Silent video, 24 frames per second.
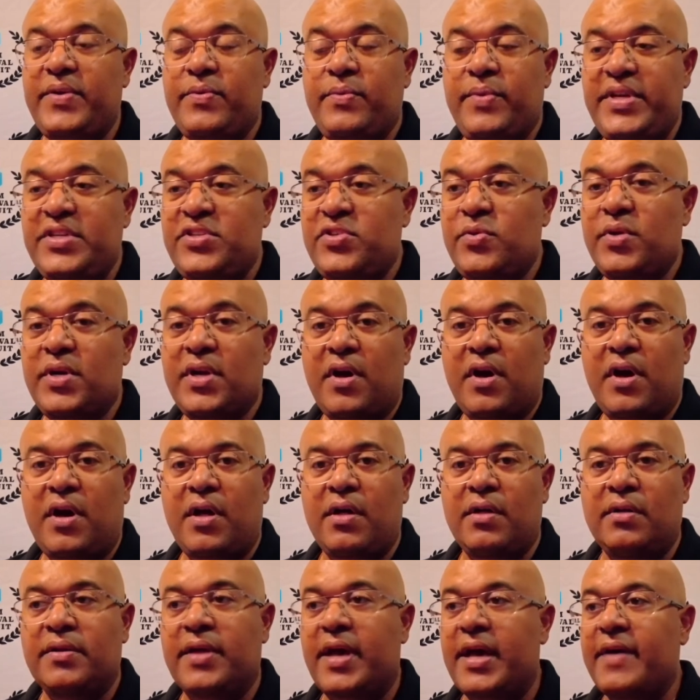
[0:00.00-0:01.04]
we do it
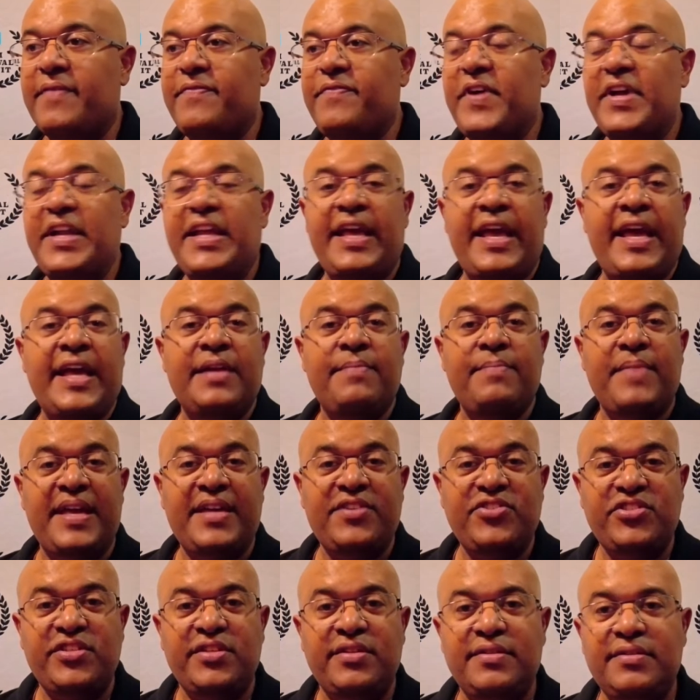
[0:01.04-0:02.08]
all. Uh, funny
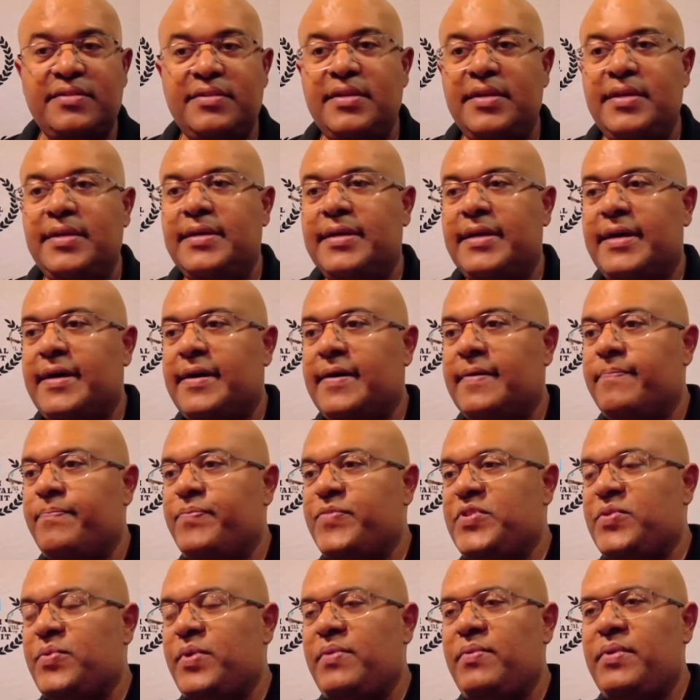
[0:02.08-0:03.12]
animation. Um,
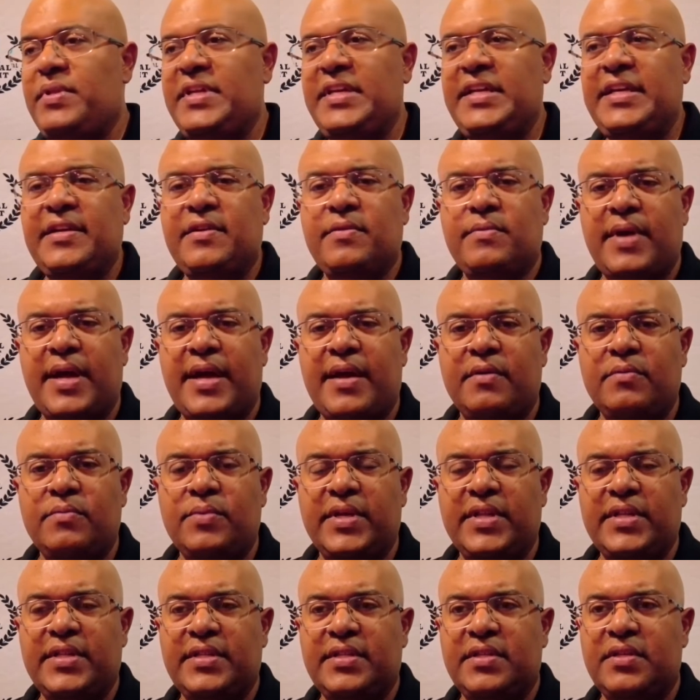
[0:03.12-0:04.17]
so we really get around
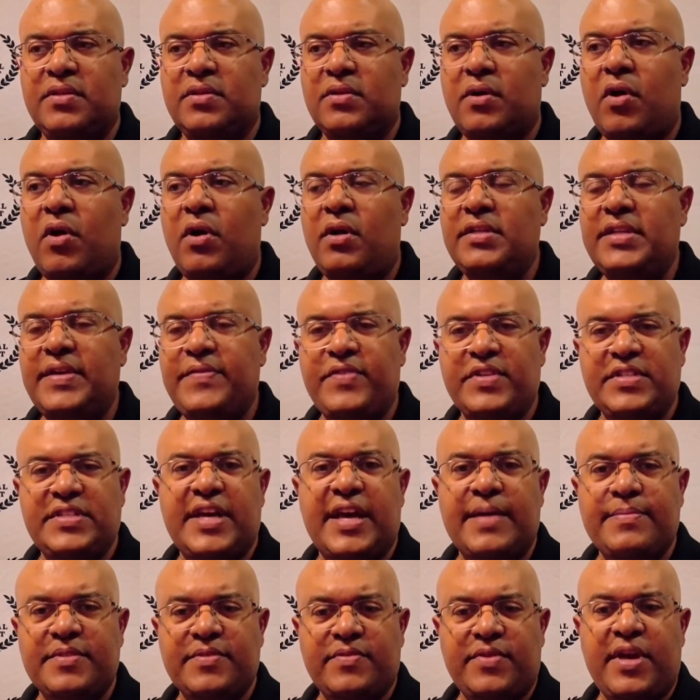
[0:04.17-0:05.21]
with all different
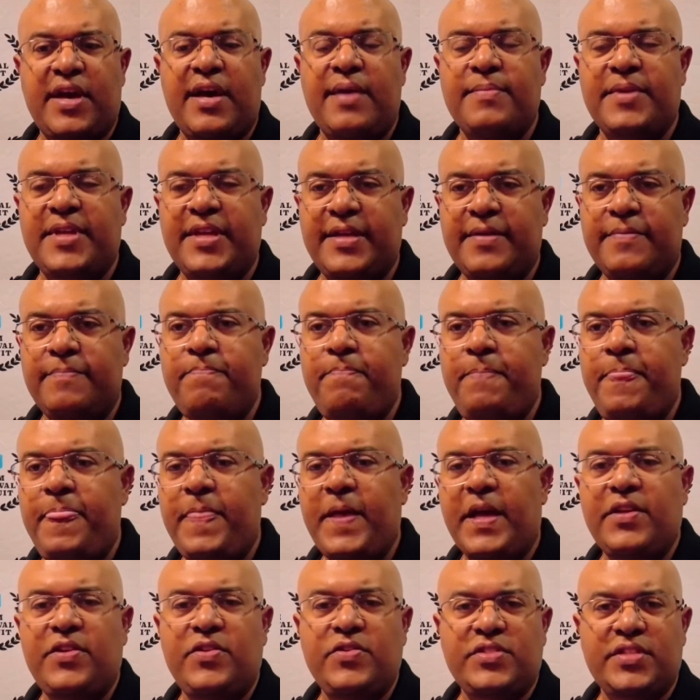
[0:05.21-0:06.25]
types of comedy.
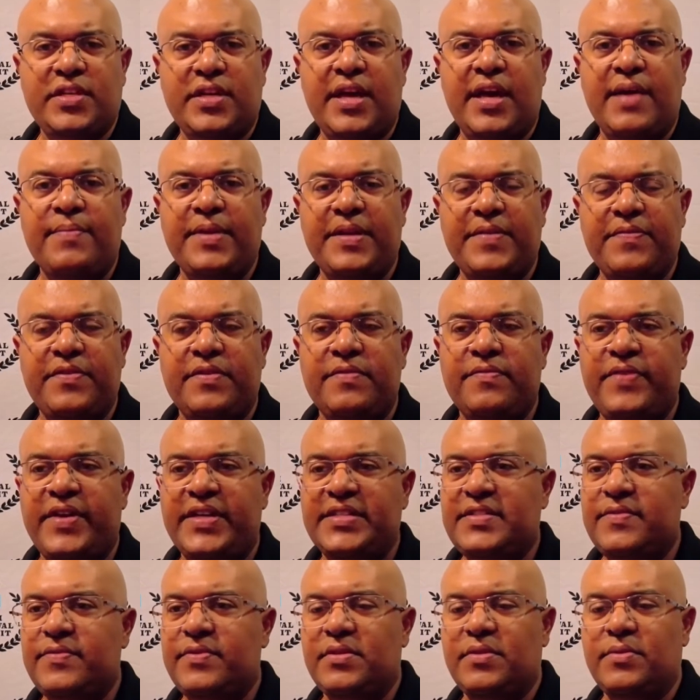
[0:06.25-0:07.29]
Houston Comedy Film
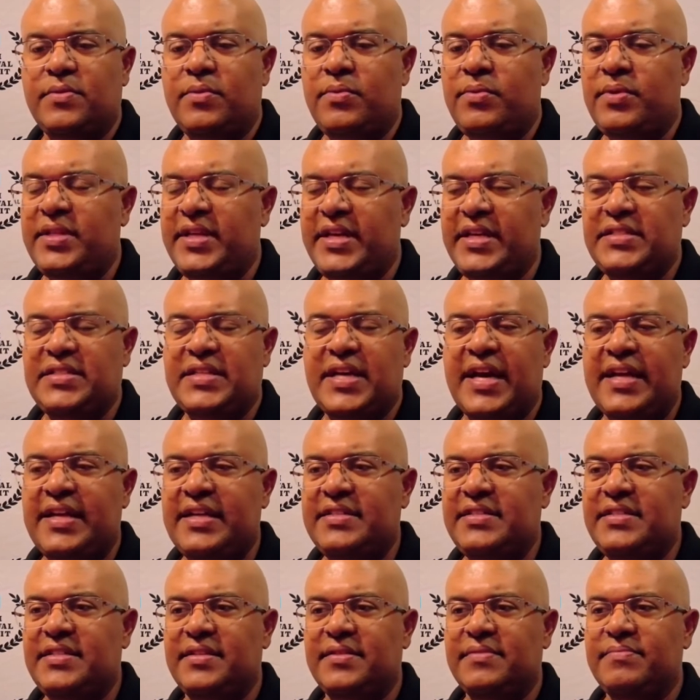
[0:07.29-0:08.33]
Festival. We're really
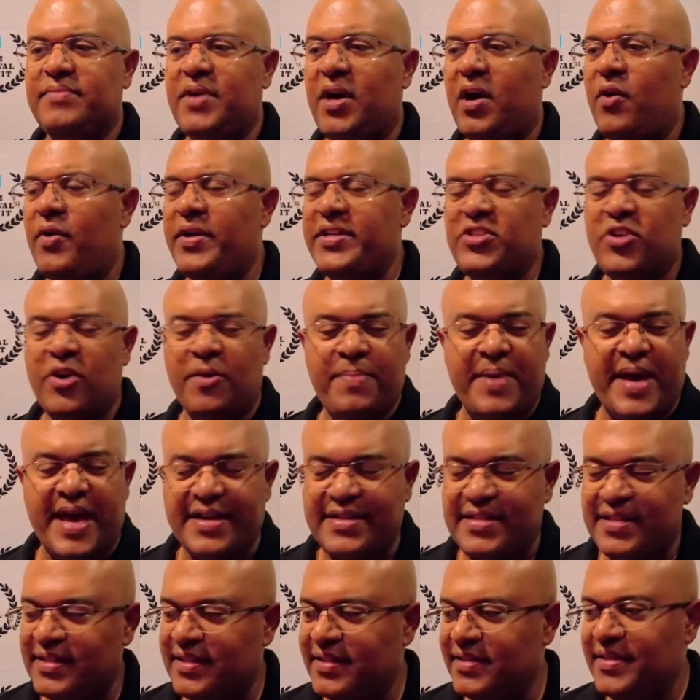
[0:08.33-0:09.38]
excited to always go back
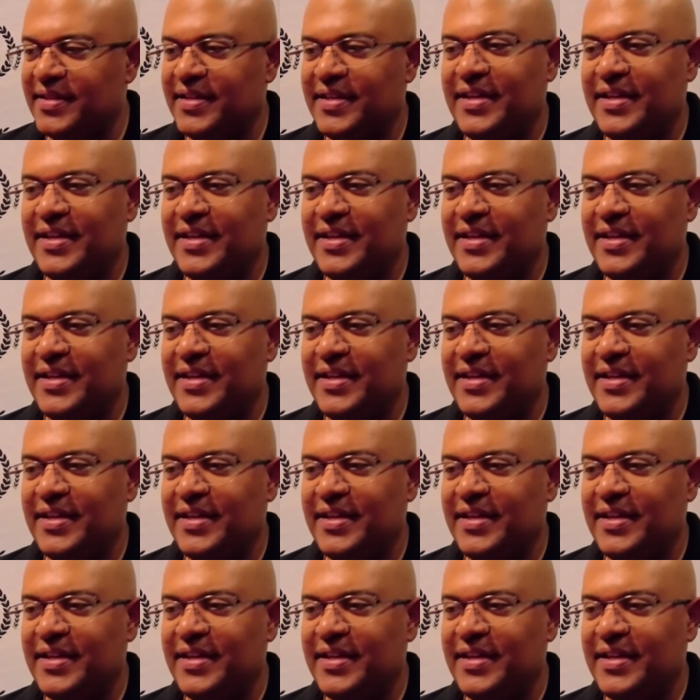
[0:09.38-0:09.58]
to the